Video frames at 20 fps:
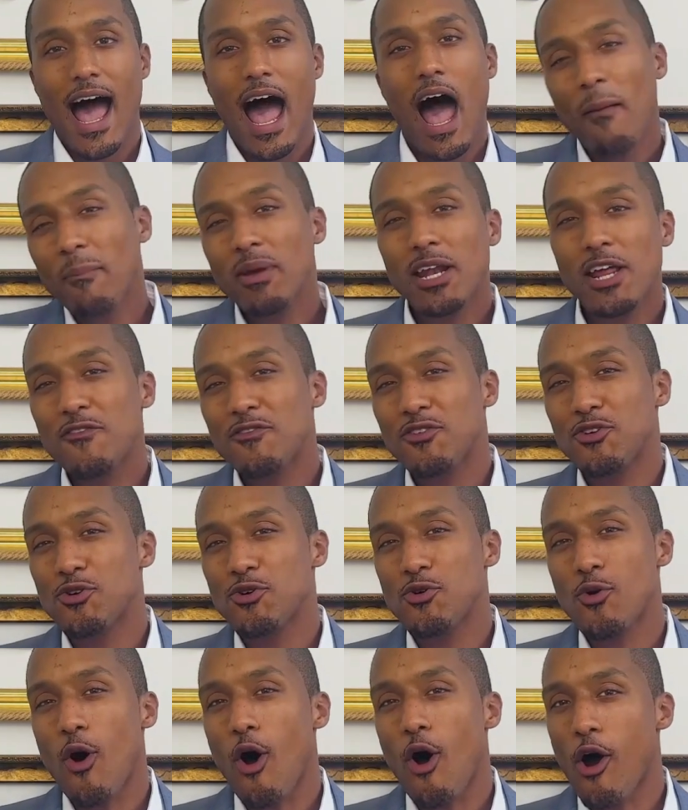How many of
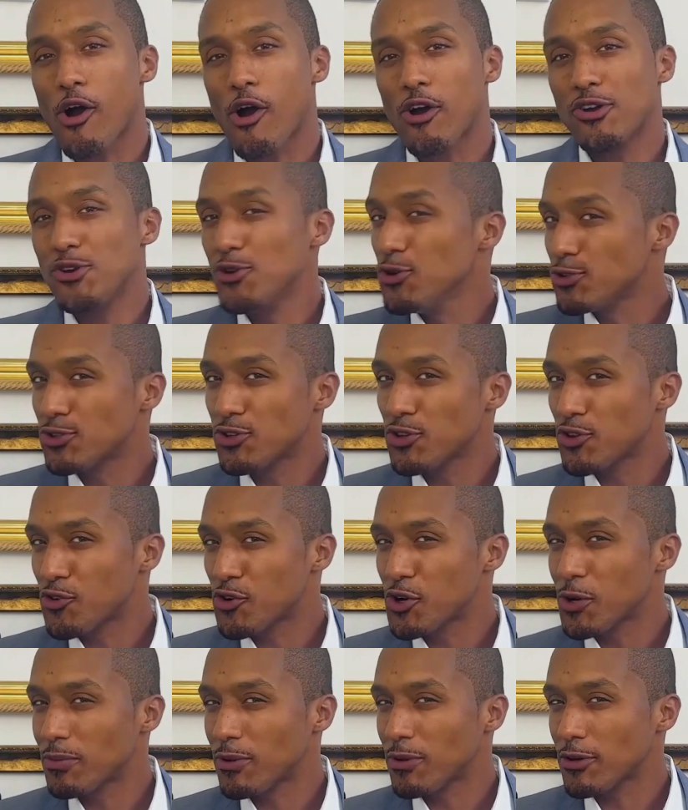you are new to the
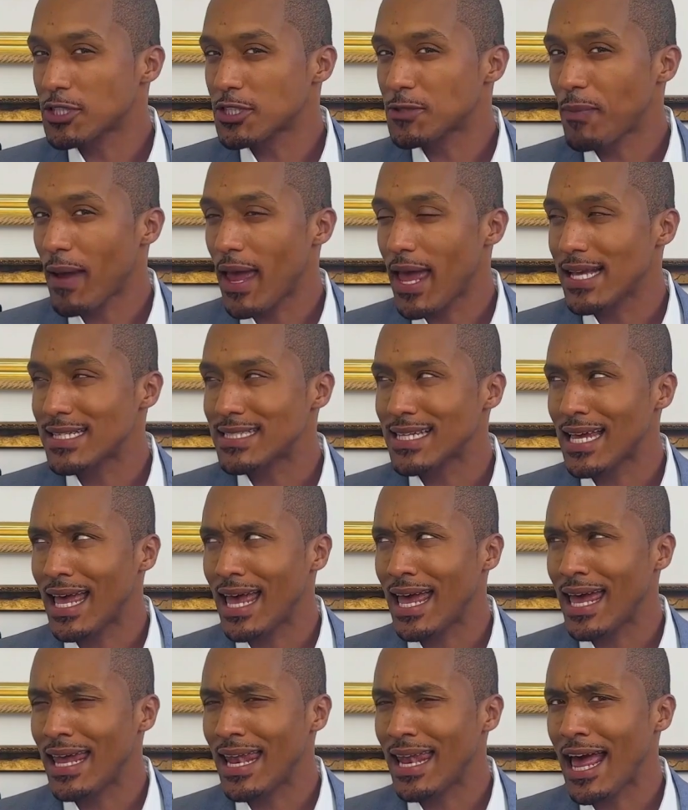crypto space
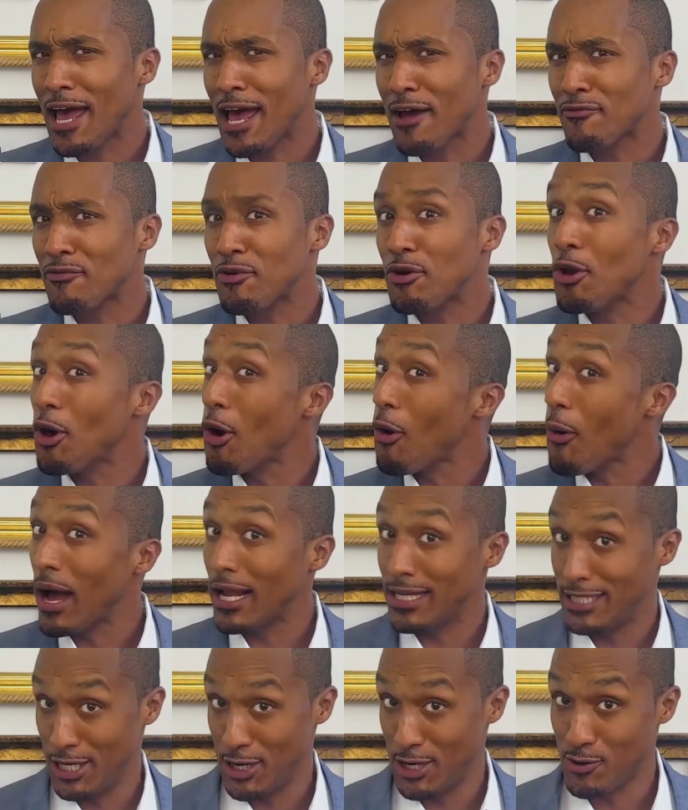and have no
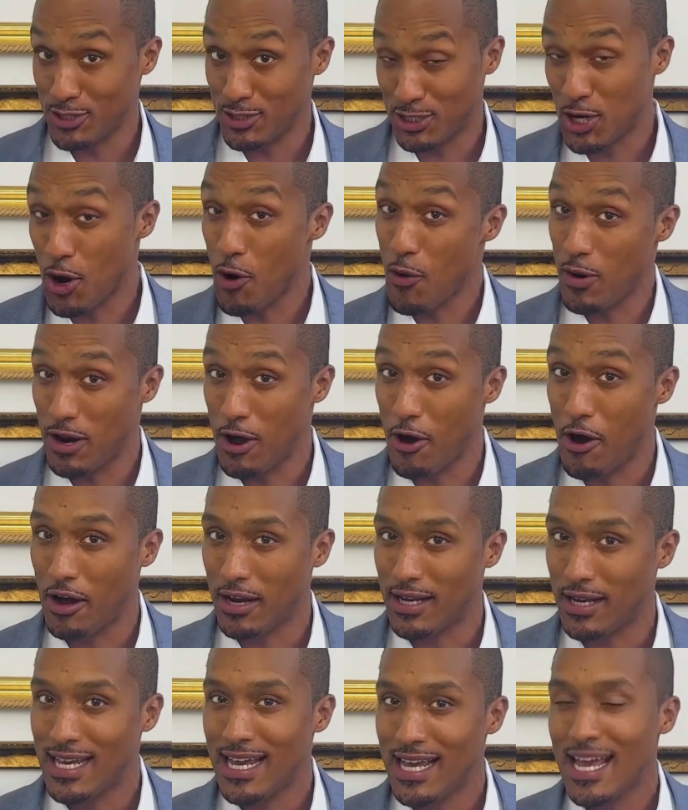idea what's going
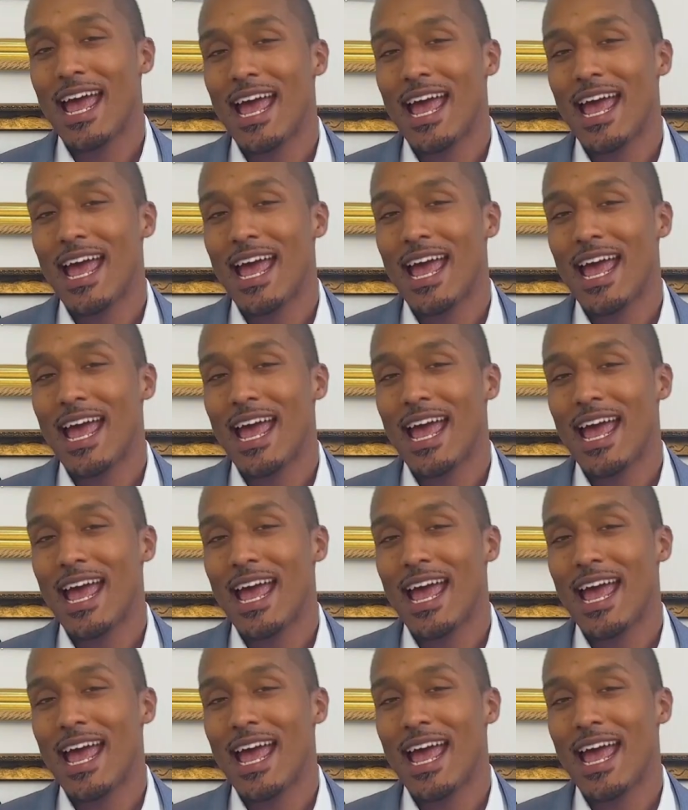on?